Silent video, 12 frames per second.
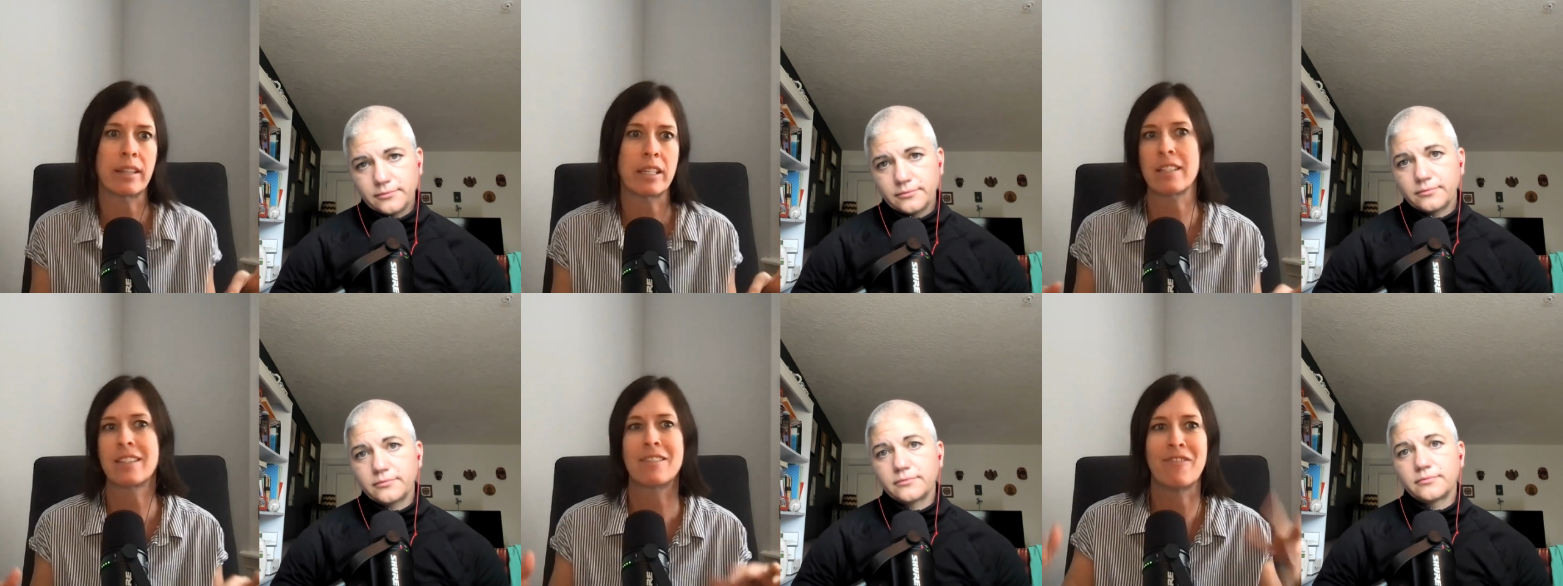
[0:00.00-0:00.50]
Speaker 1: That
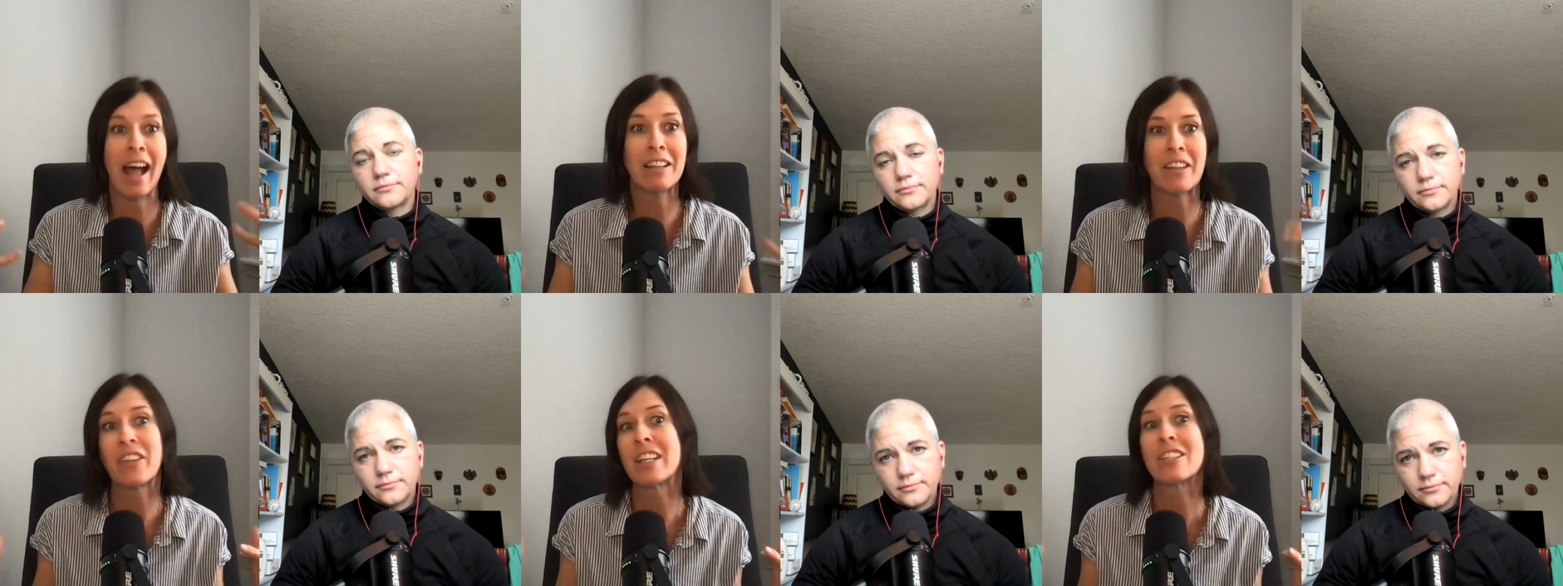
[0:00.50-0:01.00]
it's
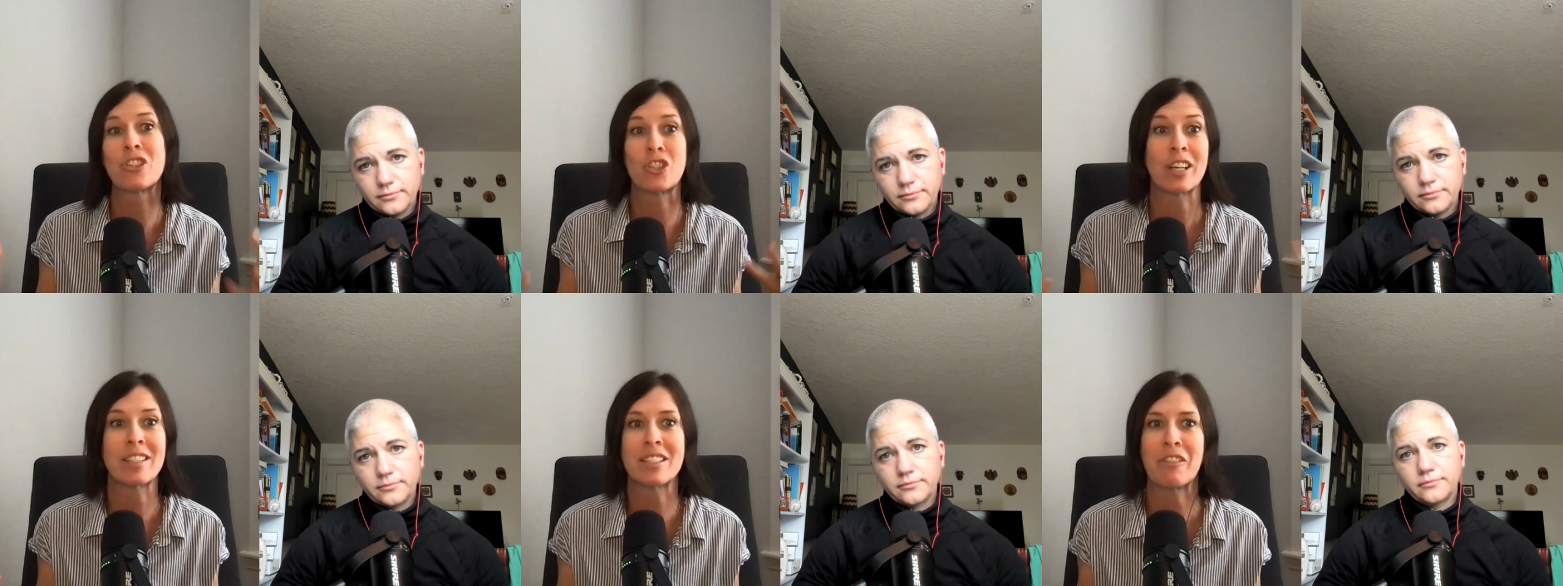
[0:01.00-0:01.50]
valid, that it's
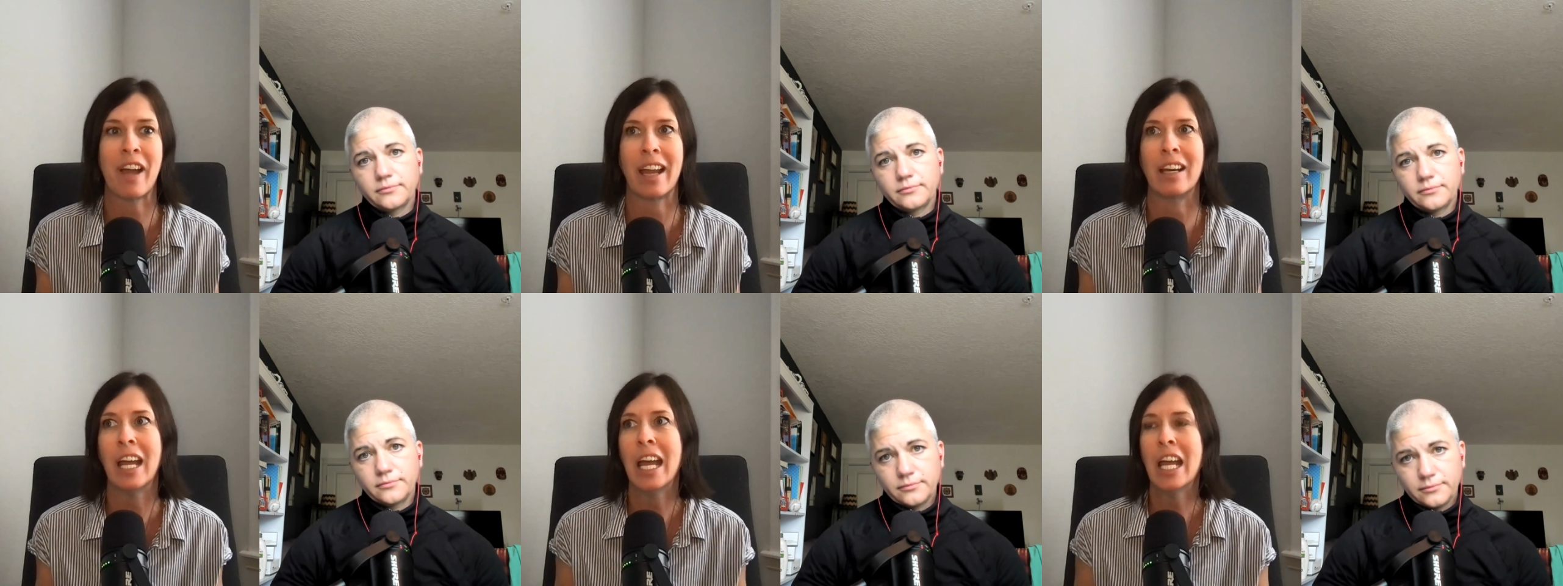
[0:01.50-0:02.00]
justified.